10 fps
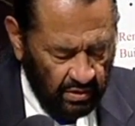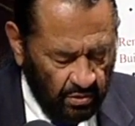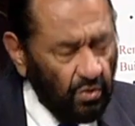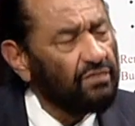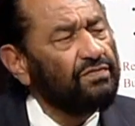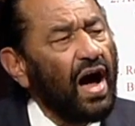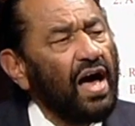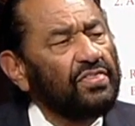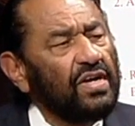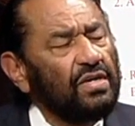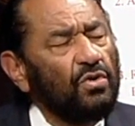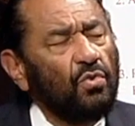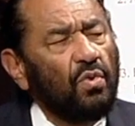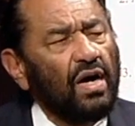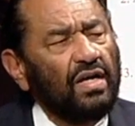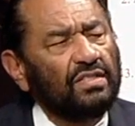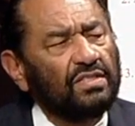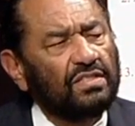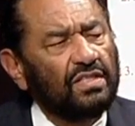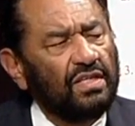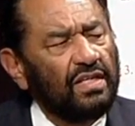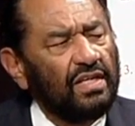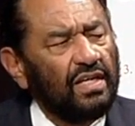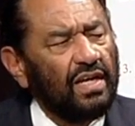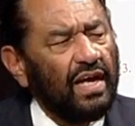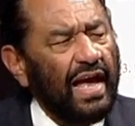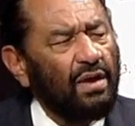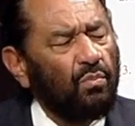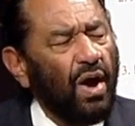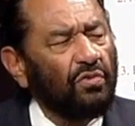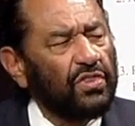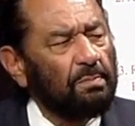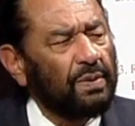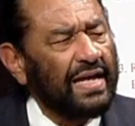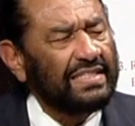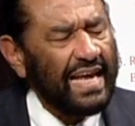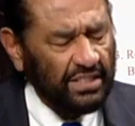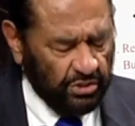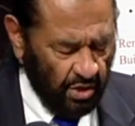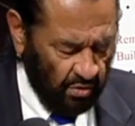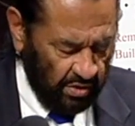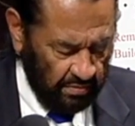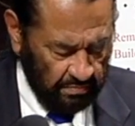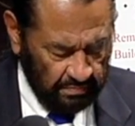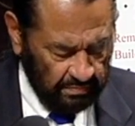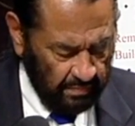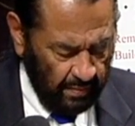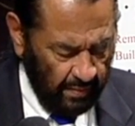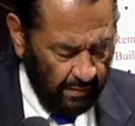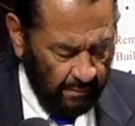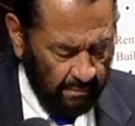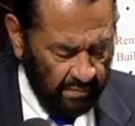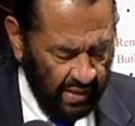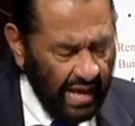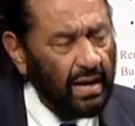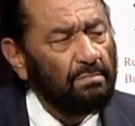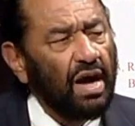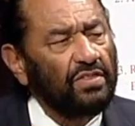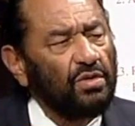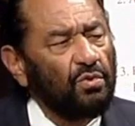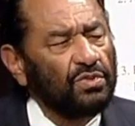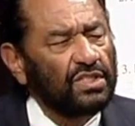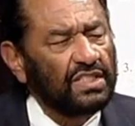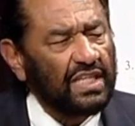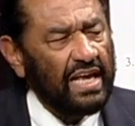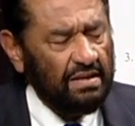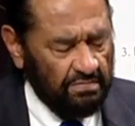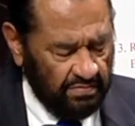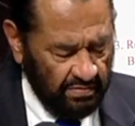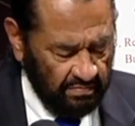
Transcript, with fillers: to a father who was a wealthy plantation owner and a mother who was a slave.